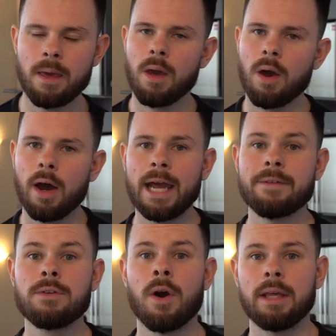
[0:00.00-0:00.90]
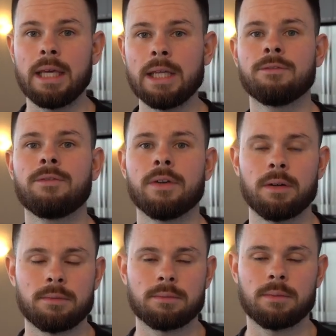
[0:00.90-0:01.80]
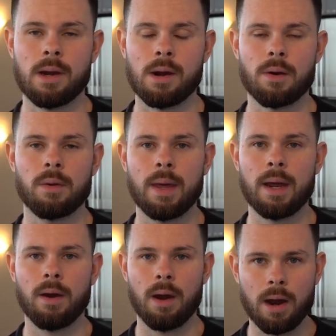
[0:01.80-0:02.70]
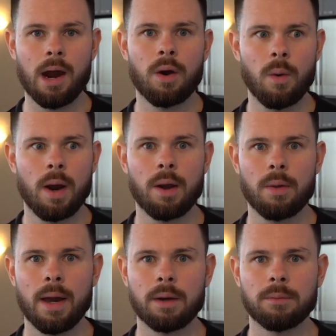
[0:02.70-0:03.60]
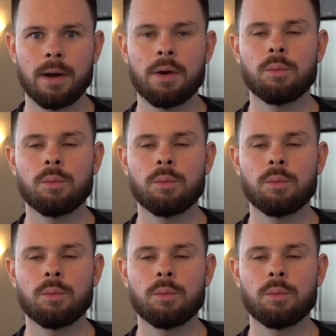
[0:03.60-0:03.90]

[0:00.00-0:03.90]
I have got infinite ROI on that, right?